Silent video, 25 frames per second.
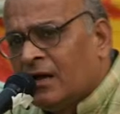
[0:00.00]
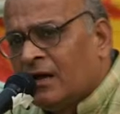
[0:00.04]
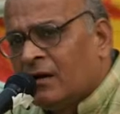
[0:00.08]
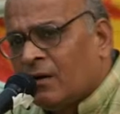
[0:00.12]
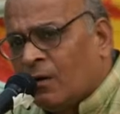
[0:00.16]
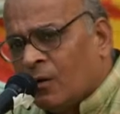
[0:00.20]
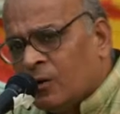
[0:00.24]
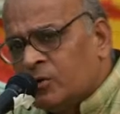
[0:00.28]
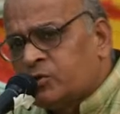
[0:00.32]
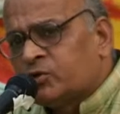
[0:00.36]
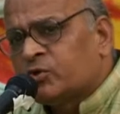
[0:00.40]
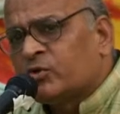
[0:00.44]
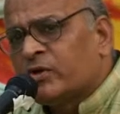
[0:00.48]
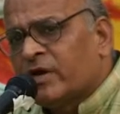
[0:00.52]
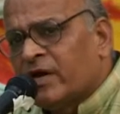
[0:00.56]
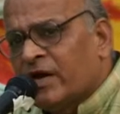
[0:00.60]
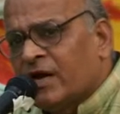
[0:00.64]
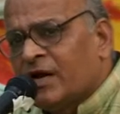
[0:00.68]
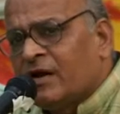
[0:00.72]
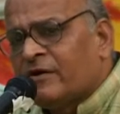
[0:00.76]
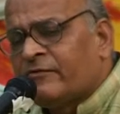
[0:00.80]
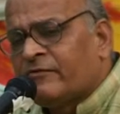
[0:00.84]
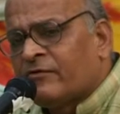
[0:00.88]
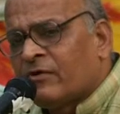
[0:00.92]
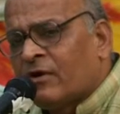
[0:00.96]
also
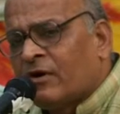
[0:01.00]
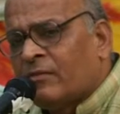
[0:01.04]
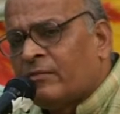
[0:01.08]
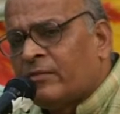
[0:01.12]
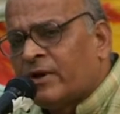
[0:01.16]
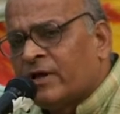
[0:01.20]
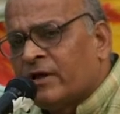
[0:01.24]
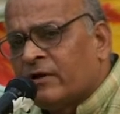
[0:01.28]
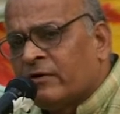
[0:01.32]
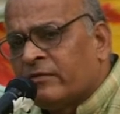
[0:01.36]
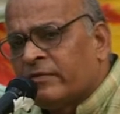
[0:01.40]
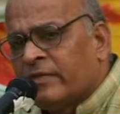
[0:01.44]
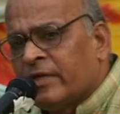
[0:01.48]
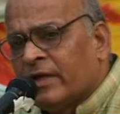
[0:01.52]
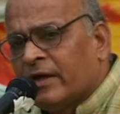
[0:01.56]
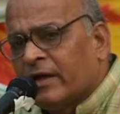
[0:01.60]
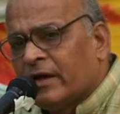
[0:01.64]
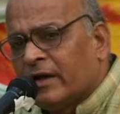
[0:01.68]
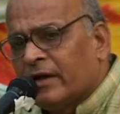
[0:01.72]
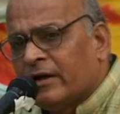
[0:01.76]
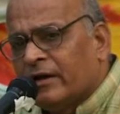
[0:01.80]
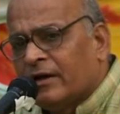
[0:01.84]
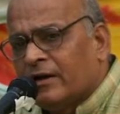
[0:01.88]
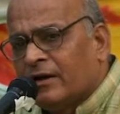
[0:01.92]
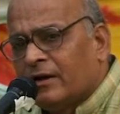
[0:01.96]
hailed from Ayodhya.
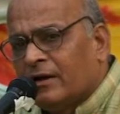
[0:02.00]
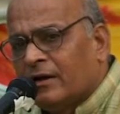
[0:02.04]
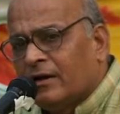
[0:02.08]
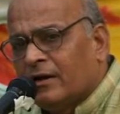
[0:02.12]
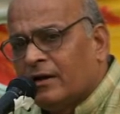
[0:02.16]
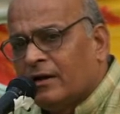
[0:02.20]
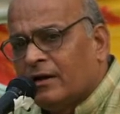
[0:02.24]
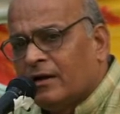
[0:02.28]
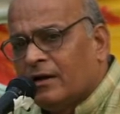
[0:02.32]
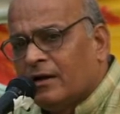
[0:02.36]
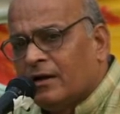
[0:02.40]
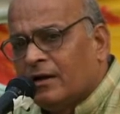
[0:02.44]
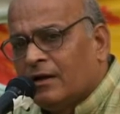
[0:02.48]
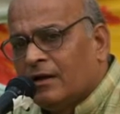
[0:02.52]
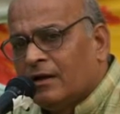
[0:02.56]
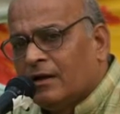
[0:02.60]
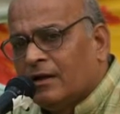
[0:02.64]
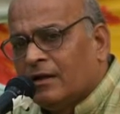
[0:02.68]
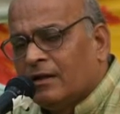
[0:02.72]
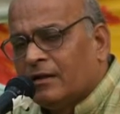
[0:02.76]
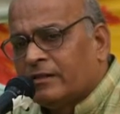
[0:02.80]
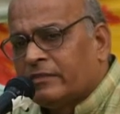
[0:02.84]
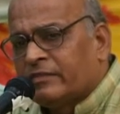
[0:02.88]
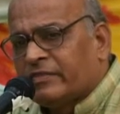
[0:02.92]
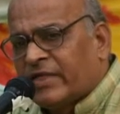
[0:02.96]

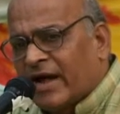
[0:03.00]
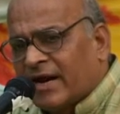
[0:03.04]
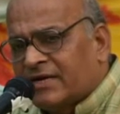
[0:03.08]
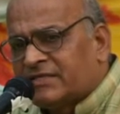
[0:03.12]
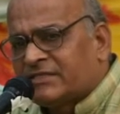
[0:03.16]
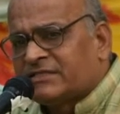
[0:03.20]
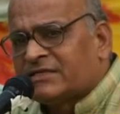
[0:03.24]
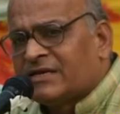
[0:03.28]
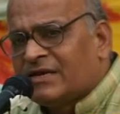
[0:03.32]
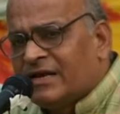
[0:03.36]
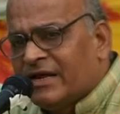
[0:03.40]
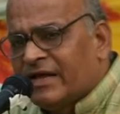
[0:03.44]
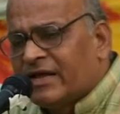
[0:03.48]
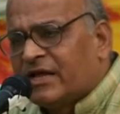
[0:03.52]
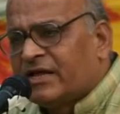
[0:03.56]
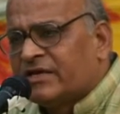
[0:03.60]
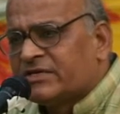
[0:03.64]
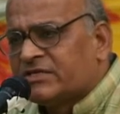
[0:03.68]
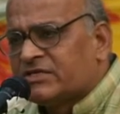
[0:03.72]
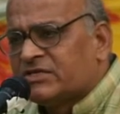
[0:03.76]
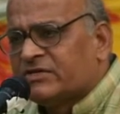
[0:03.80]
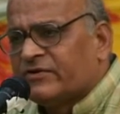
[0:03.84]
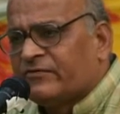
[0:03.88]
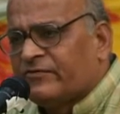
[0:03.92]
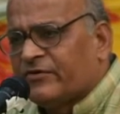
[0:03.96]
That's the
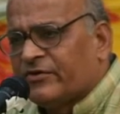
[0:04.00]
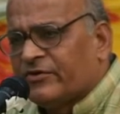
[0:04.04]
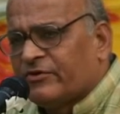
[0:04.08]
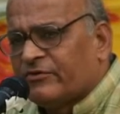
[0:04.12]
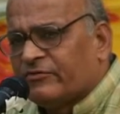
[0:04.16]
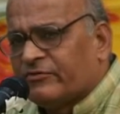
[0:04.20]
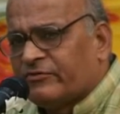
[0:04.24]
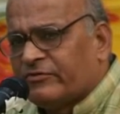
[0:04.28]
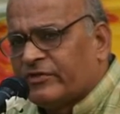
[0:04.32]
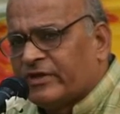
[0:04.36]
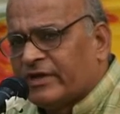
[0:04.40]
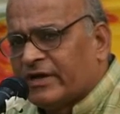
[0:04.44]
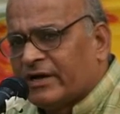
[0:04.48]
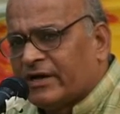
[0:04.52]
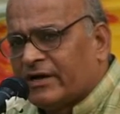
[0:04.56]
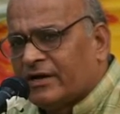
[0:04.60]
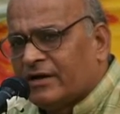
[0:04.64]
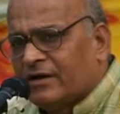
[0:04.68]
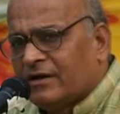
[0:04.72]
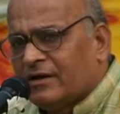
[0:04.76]
legacy of Ayodhya.